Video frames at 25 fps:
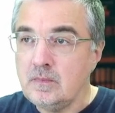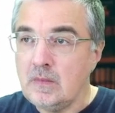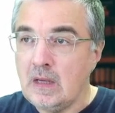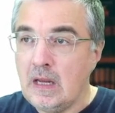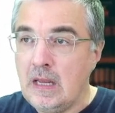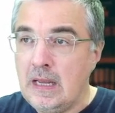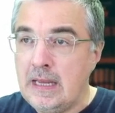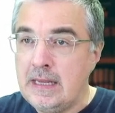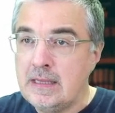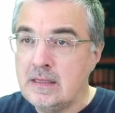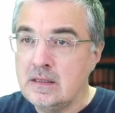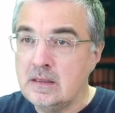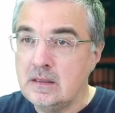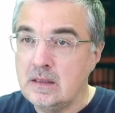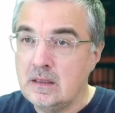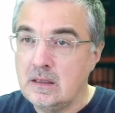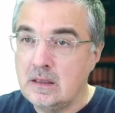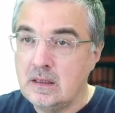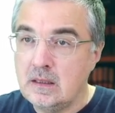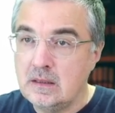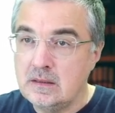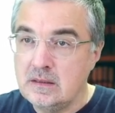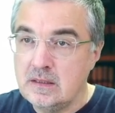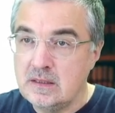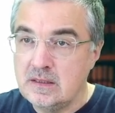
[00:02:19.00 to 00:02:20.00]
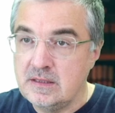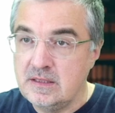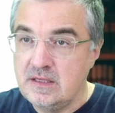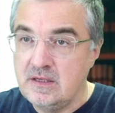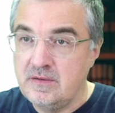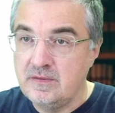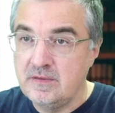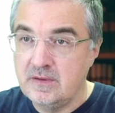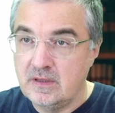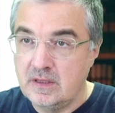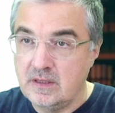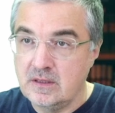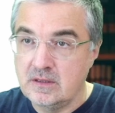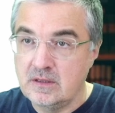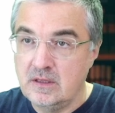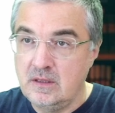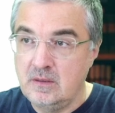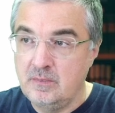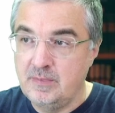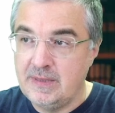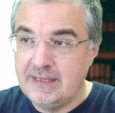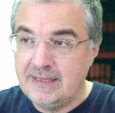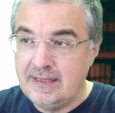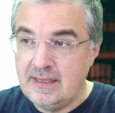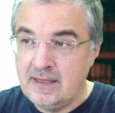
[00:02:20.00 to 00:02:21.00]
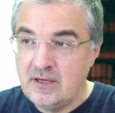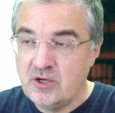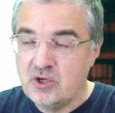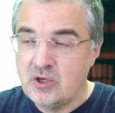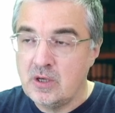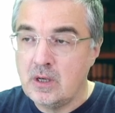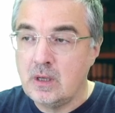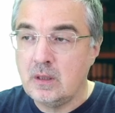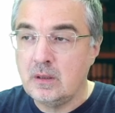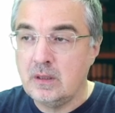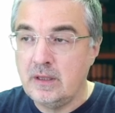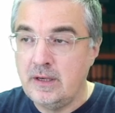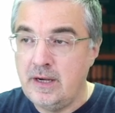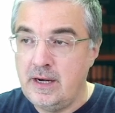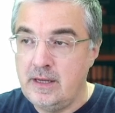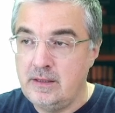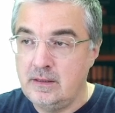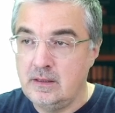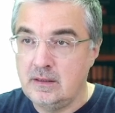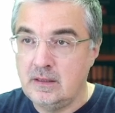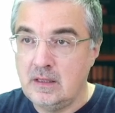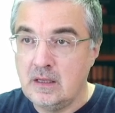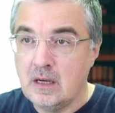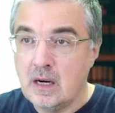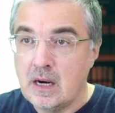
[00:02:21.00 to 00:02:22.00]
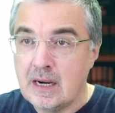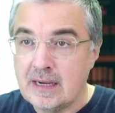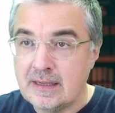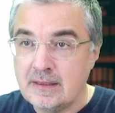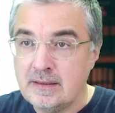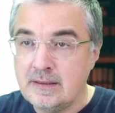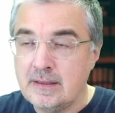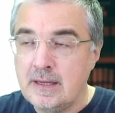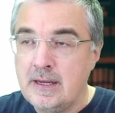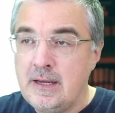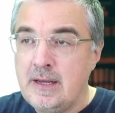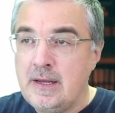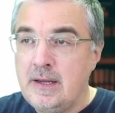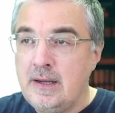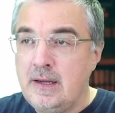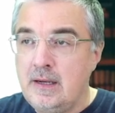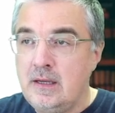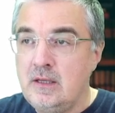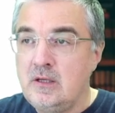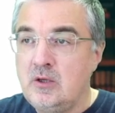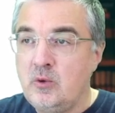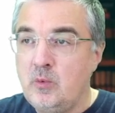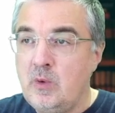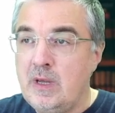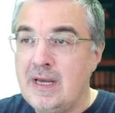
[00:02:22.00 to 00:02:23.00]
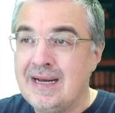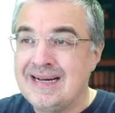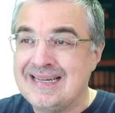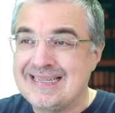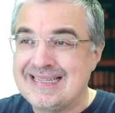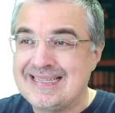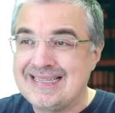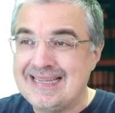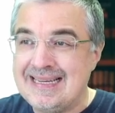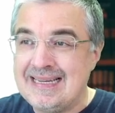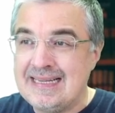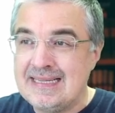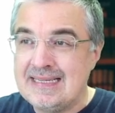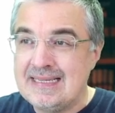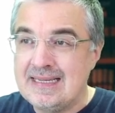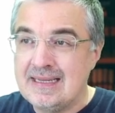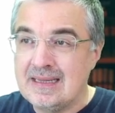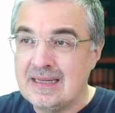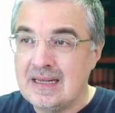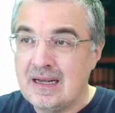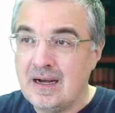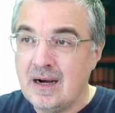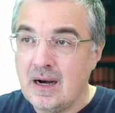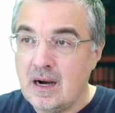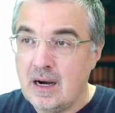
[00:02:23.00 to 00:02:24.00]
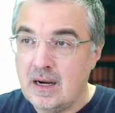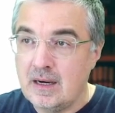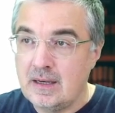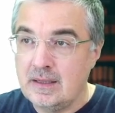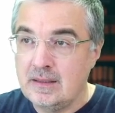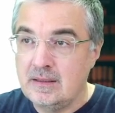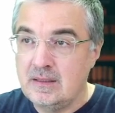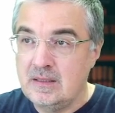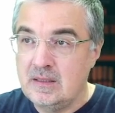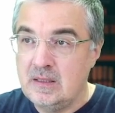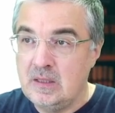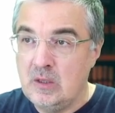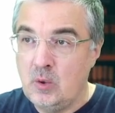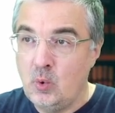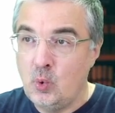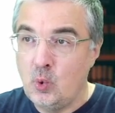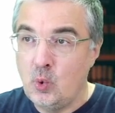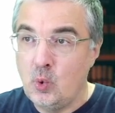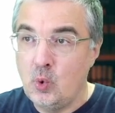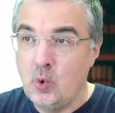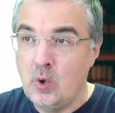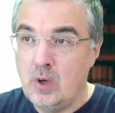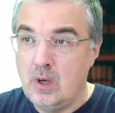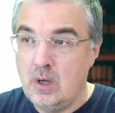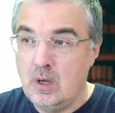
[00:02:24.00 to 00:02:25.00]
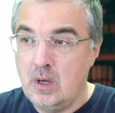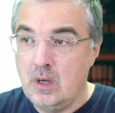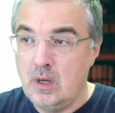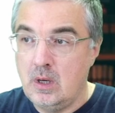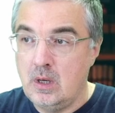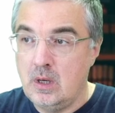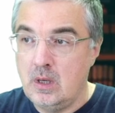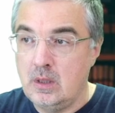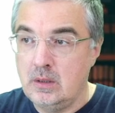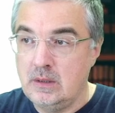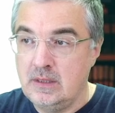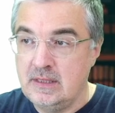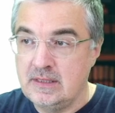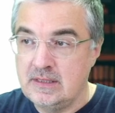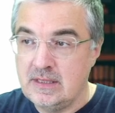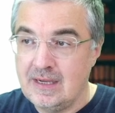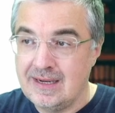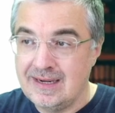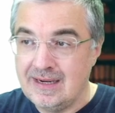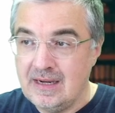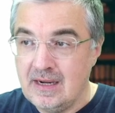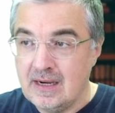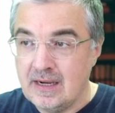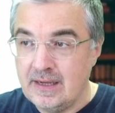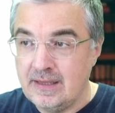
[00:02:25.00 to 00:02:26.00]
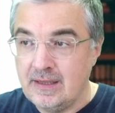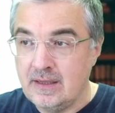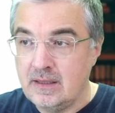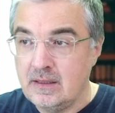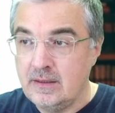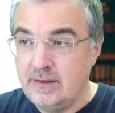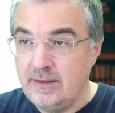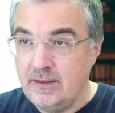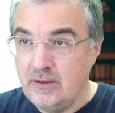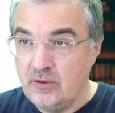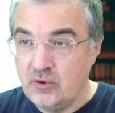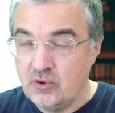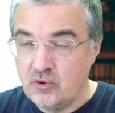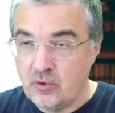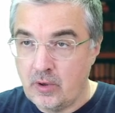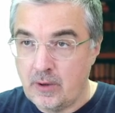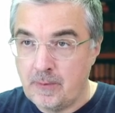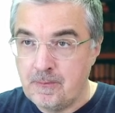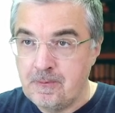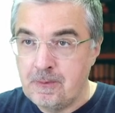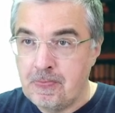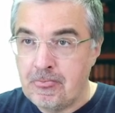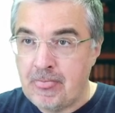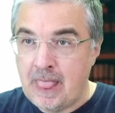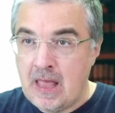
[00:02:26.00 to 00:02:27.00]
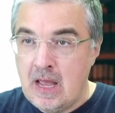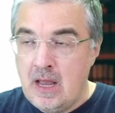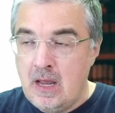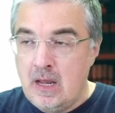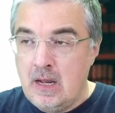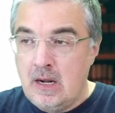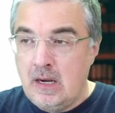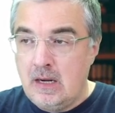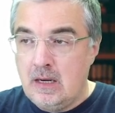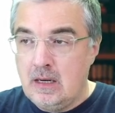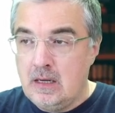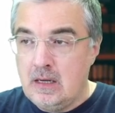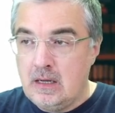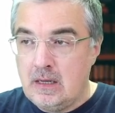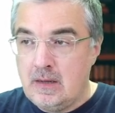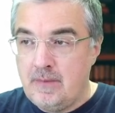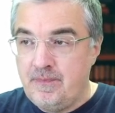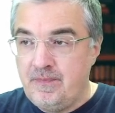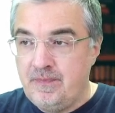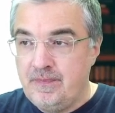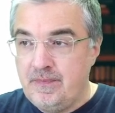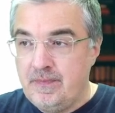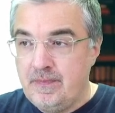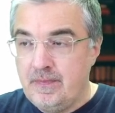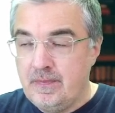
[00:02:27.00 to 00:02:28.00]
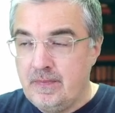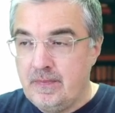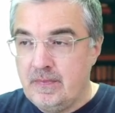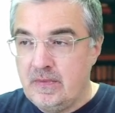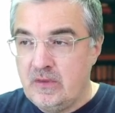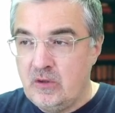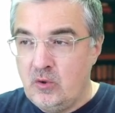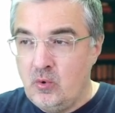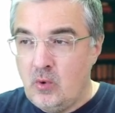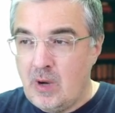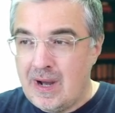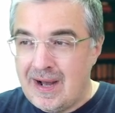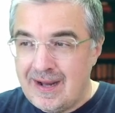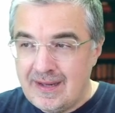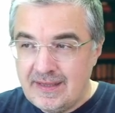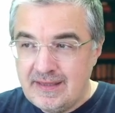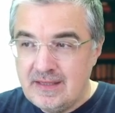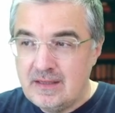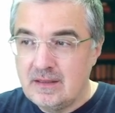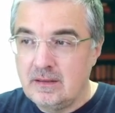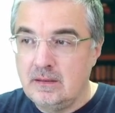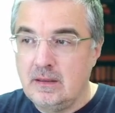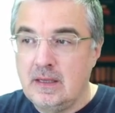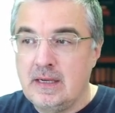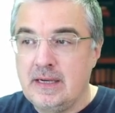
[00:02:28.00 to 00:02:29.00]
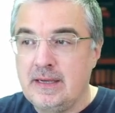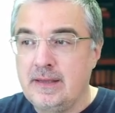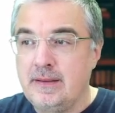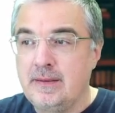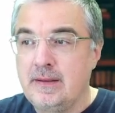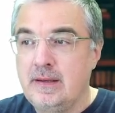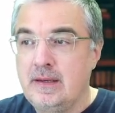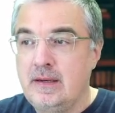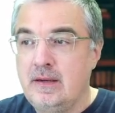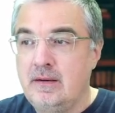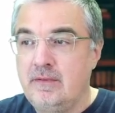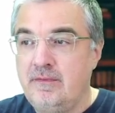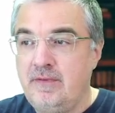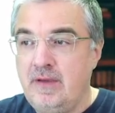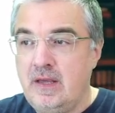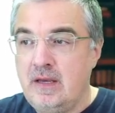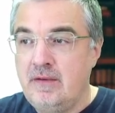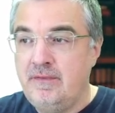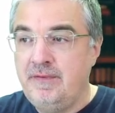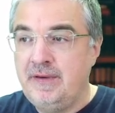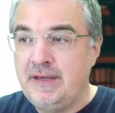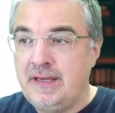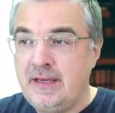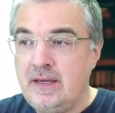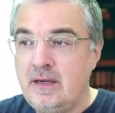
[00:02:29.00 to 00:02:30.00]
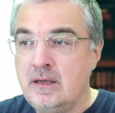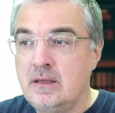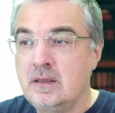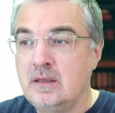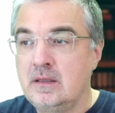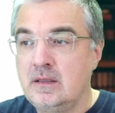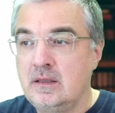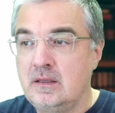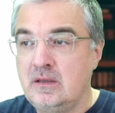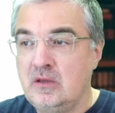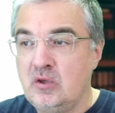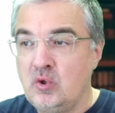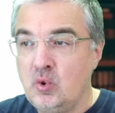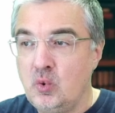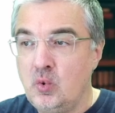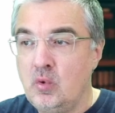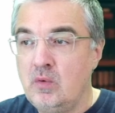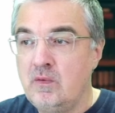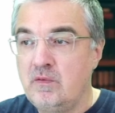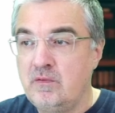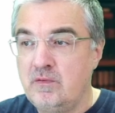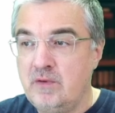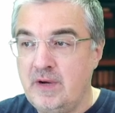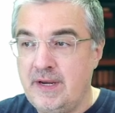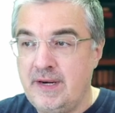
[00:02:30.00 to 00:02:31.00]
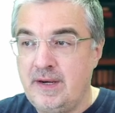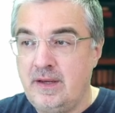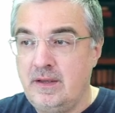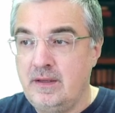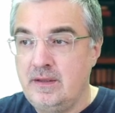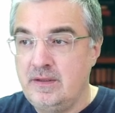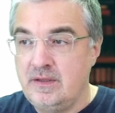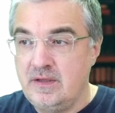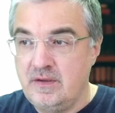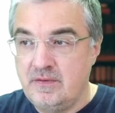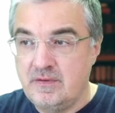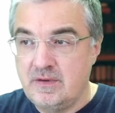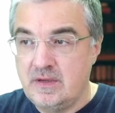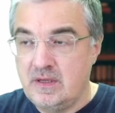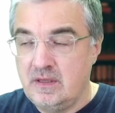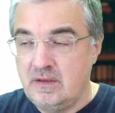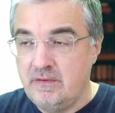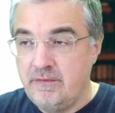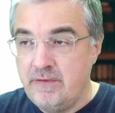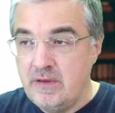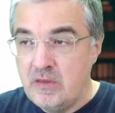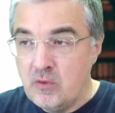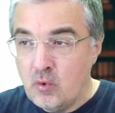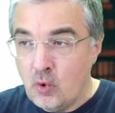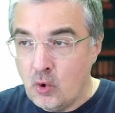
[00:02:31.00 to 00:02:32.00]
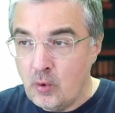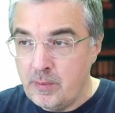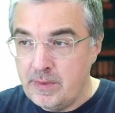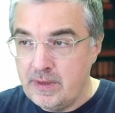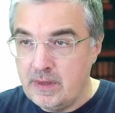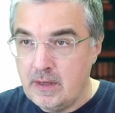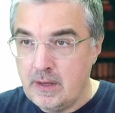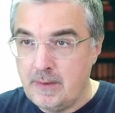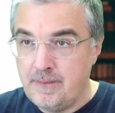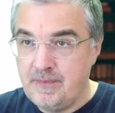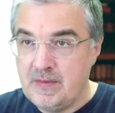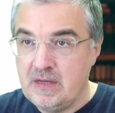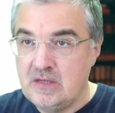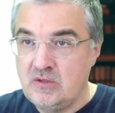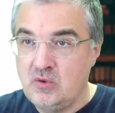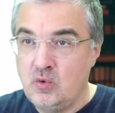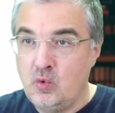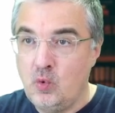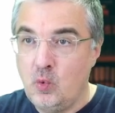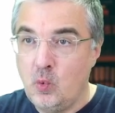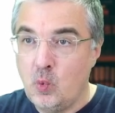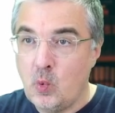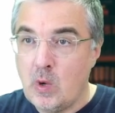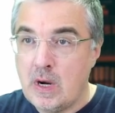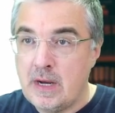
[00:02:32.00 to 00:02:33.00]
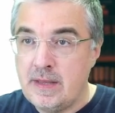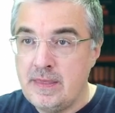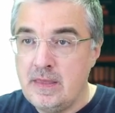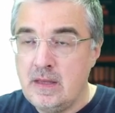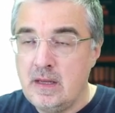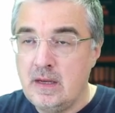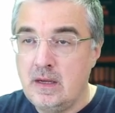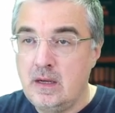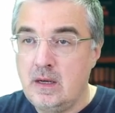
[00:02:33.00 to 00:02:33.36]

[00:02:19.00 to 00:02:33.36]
And this differential potential created current, and we are sensing current through this organic tissue. To underline, we have here two very different phenomena. So one